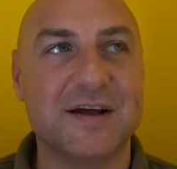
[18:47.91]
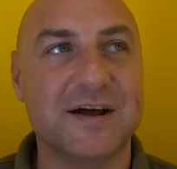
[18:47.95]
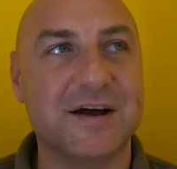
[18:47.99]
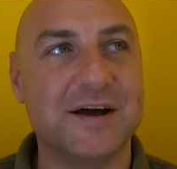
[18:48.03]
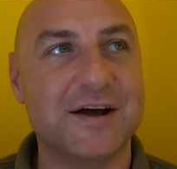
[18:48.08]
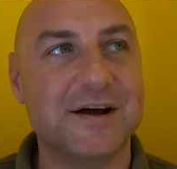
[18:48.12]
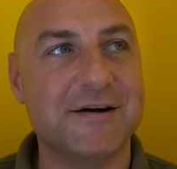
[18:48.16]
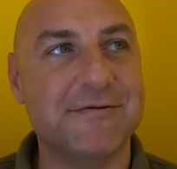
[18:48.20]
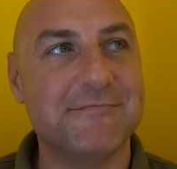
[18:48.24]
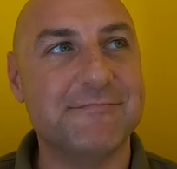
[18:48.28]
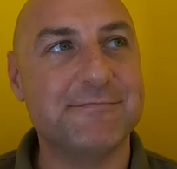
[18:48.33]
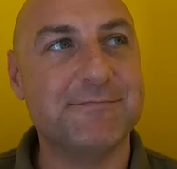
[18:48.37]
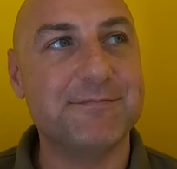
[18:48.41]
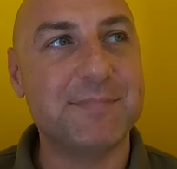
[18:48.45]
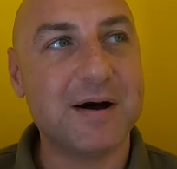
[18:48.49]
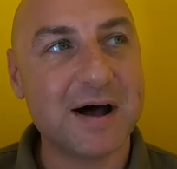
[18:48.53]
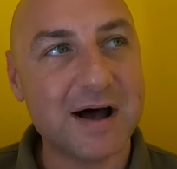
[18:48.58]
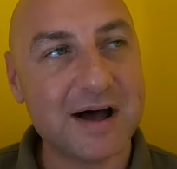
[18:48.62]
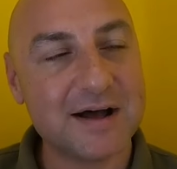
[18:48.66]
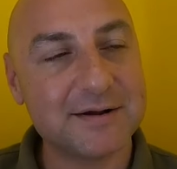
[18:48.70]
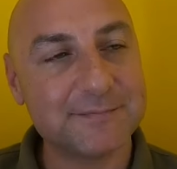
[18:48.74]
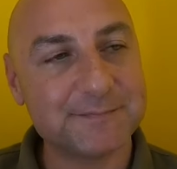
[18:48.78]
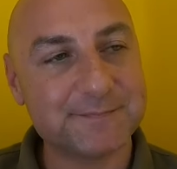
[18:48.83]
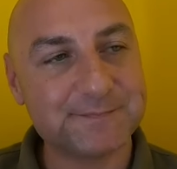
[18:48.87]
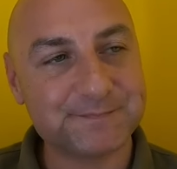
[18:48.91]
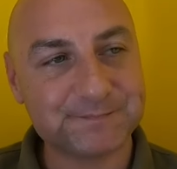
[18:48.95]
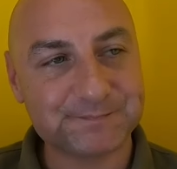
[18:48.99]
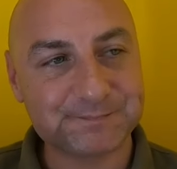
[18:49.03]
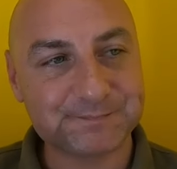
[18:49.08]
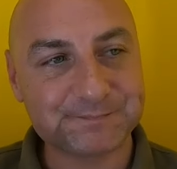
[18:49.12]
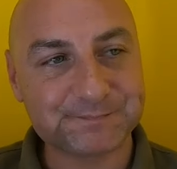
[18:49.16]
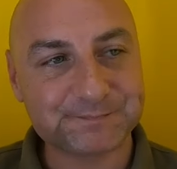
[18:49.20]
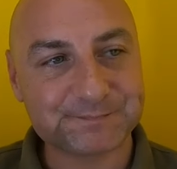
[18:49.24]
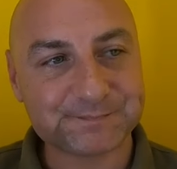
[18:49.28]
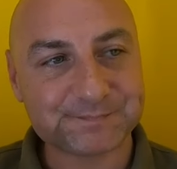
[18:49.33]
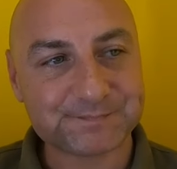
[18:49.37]
But
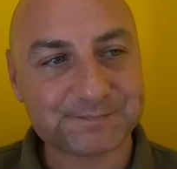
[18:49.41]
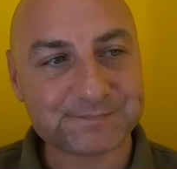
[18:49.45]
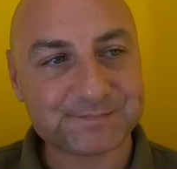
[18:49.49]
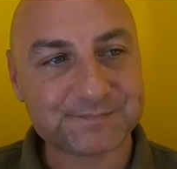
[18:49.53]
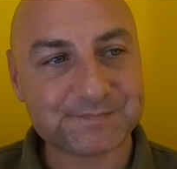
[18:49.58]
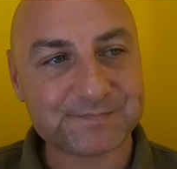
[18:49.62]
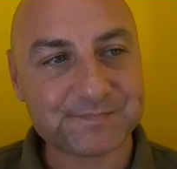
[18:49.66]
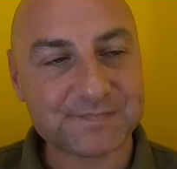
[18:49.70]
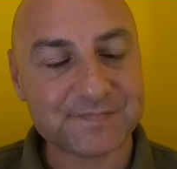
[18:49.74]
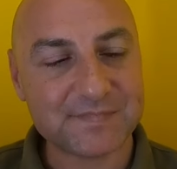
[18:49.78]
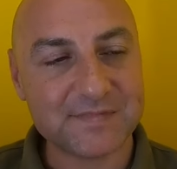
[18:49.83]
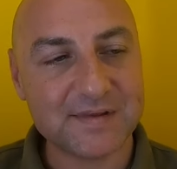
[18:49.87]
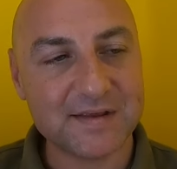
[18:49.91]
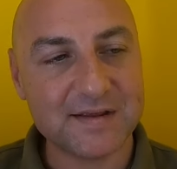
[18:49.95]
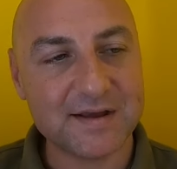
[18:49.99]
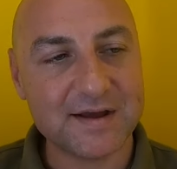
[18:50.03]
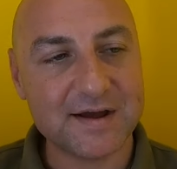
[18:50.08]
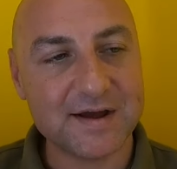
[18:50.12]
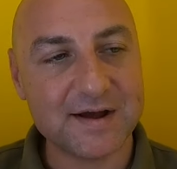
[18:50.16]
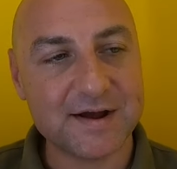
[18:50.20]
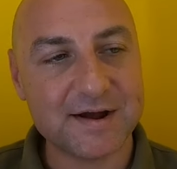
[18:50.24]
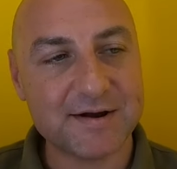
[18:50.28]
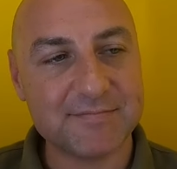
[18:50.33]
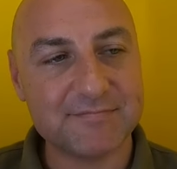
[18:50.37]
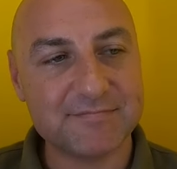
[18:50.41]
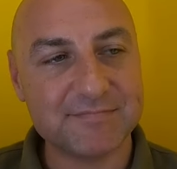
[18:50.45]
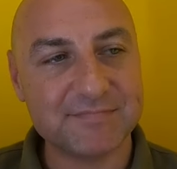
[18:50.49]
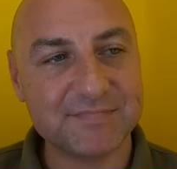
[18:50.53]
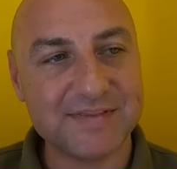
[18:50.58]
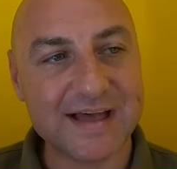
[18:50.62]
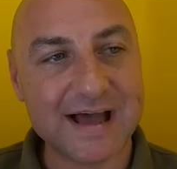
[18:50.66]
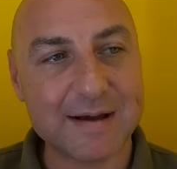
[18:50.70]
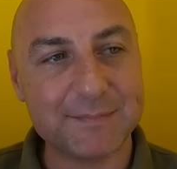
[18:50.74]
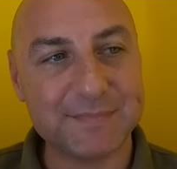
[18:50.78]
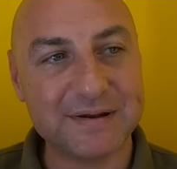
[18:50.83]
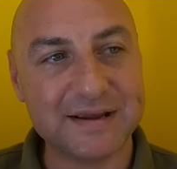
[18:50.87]

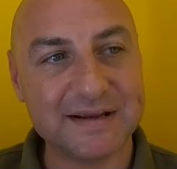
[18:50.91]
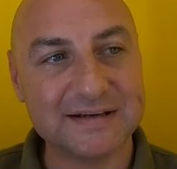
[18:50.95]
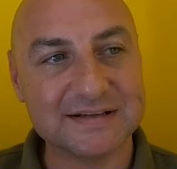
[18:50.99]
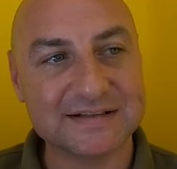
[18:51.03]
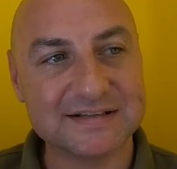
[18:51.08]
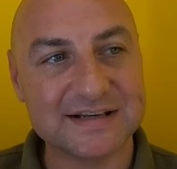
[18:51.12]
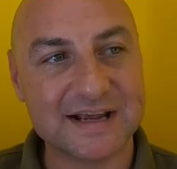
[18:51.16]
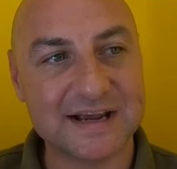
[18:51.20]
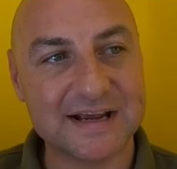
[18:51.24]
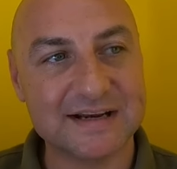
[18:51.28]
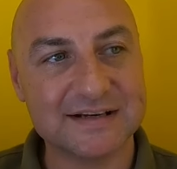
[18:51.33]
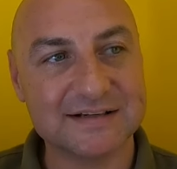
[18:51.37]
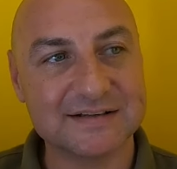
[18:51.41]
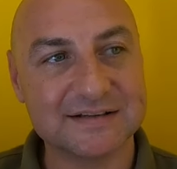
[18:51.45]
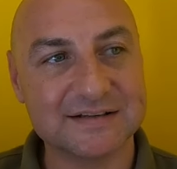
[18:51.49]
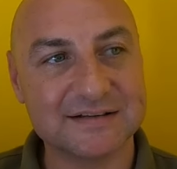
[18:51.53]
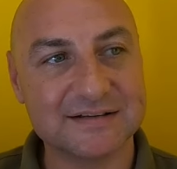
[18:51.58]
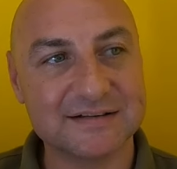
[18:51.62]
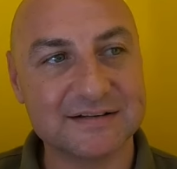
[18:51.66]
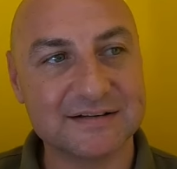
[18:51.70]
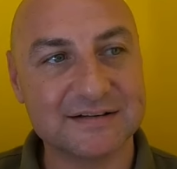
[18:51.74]
that being said,